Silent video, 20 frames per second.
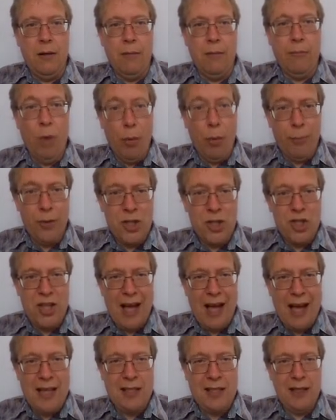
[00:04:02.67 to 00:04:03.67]
More
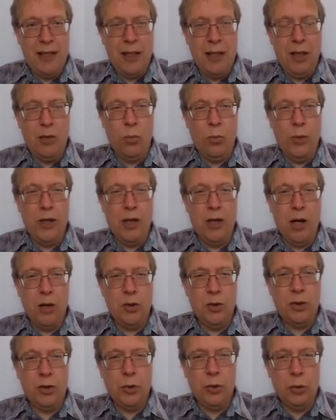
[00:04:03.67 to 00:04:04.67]
precisely, we're
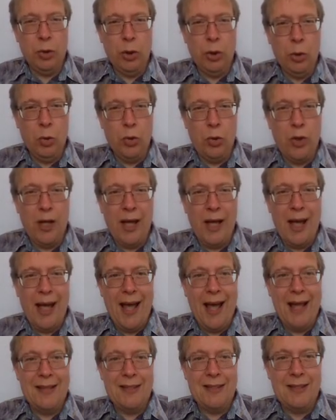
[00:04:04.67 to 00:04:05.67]
going to look
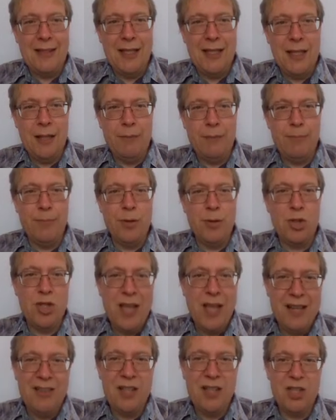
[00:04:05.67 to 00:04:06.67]
at the
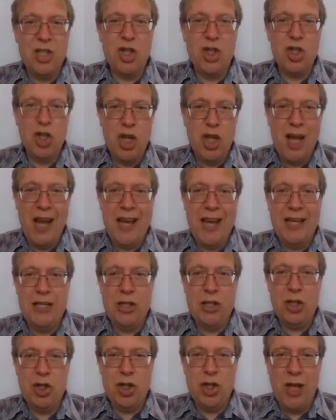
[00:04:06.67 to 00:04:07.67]
percentage
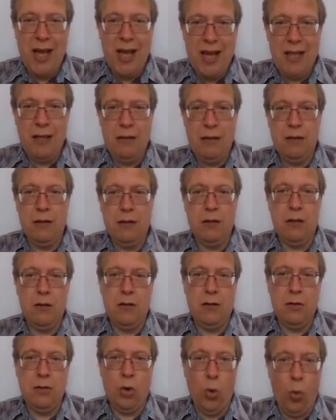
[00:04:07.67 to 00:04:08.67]
change in
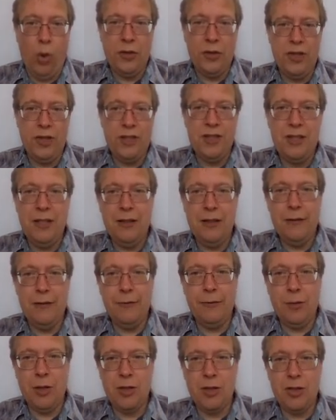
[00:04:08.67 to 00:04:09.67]
quantity,
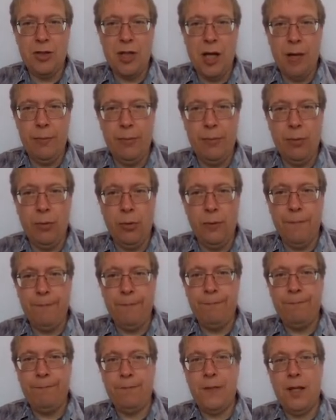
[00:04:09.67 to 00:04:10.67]
for example,
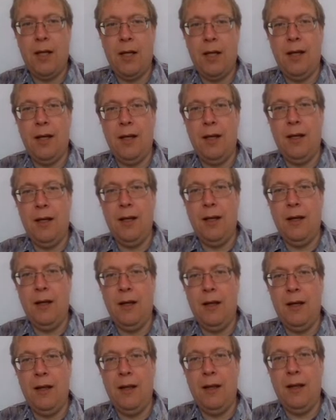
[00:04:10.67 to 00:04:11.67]

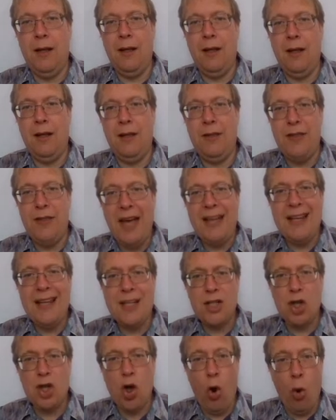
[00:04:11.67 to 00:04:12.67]
that
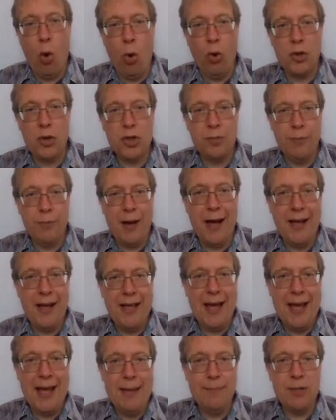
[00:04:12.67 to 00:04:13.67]
is caused
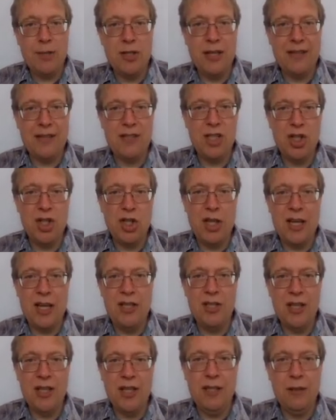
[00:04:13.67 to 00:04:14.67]
by a percentage
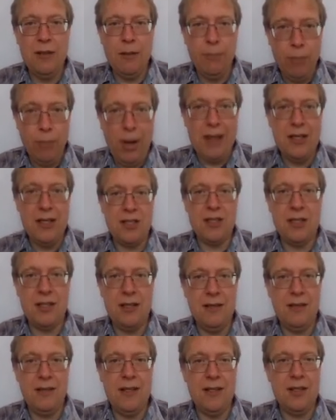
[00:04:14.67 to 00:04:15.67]
change in
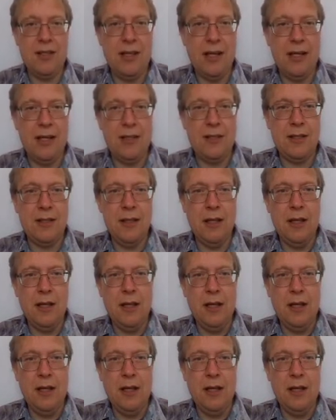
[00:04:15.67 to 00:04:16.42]
price in this case.